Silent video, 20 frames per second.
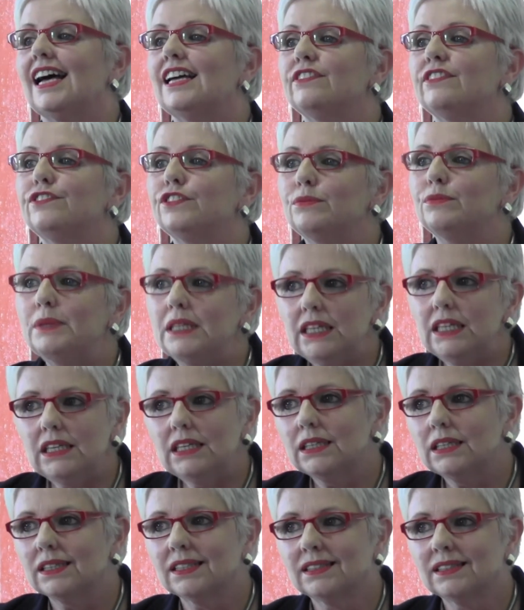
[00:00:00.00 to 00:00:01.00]
And for
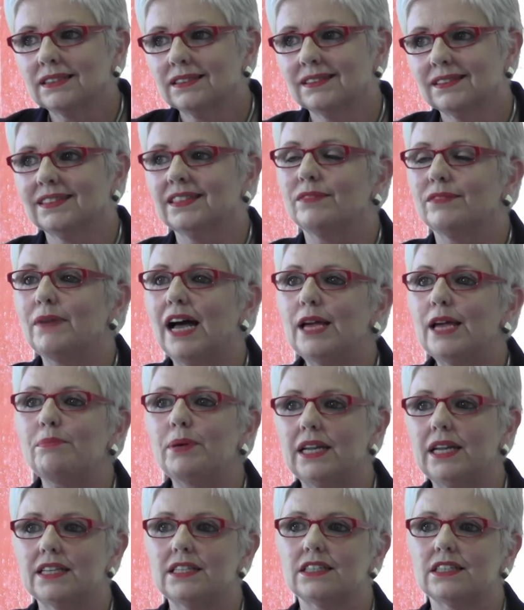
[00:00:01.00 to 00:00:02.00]
me,
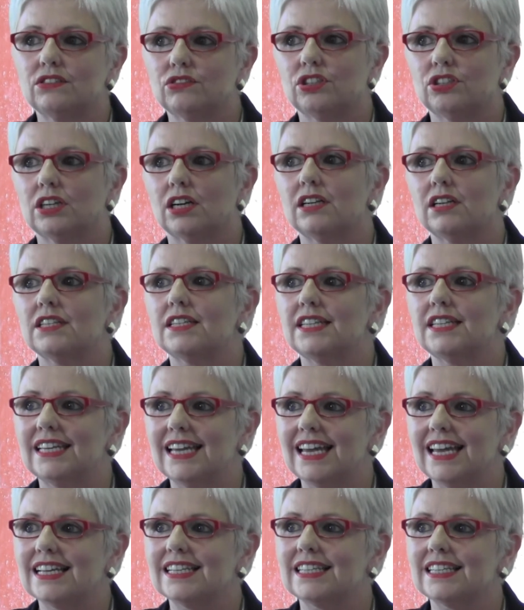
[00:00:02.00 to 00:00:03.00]
my political journey to
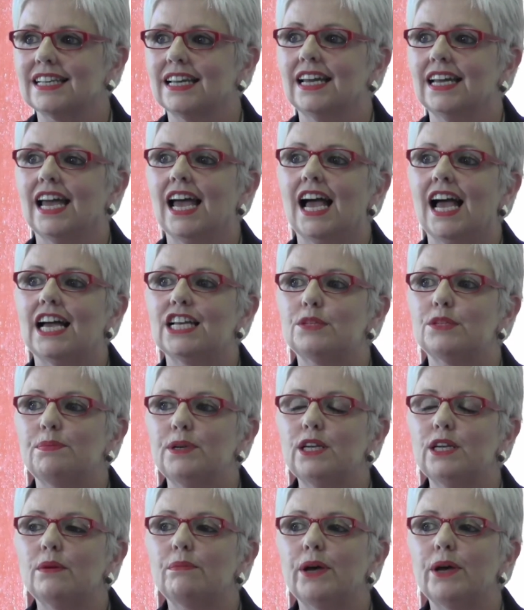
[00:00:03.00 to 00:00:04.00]
Yes has
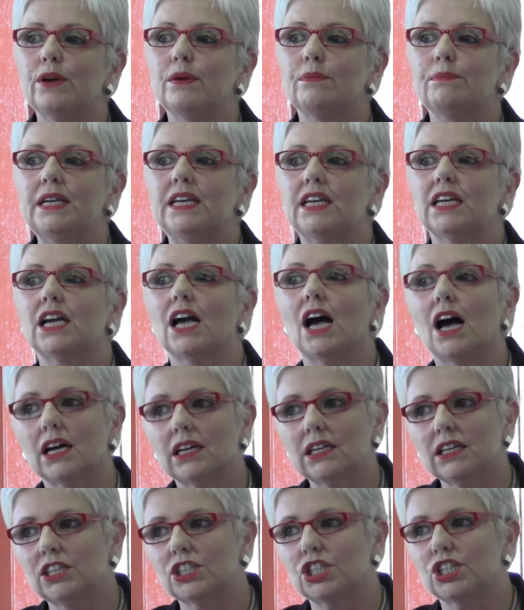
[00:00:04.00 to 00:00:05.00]
been about being
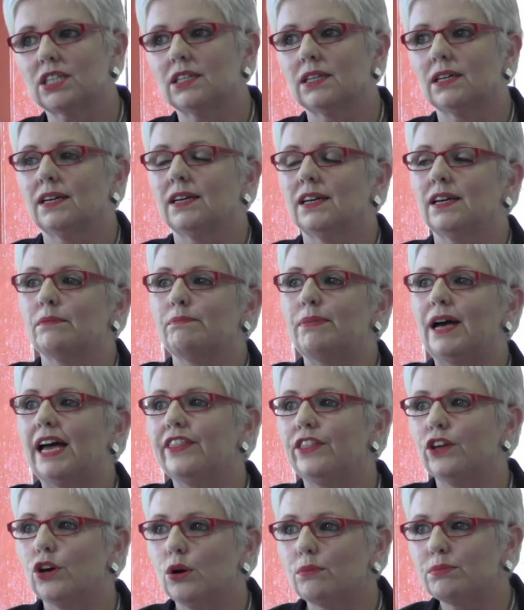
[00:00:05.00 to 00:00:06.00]
encouraged
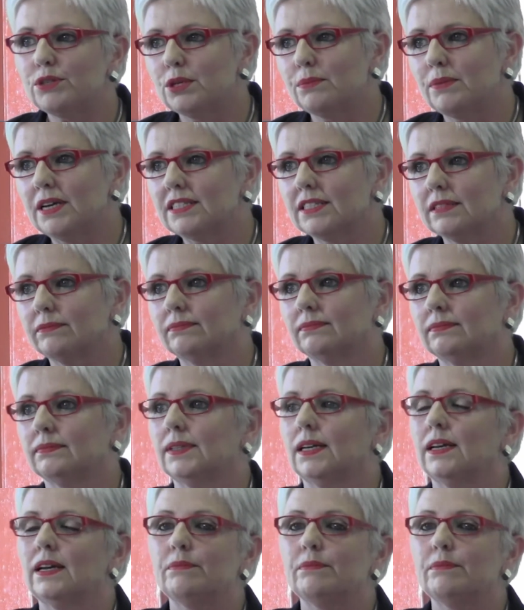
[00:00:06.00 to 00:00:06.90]
by the optimism,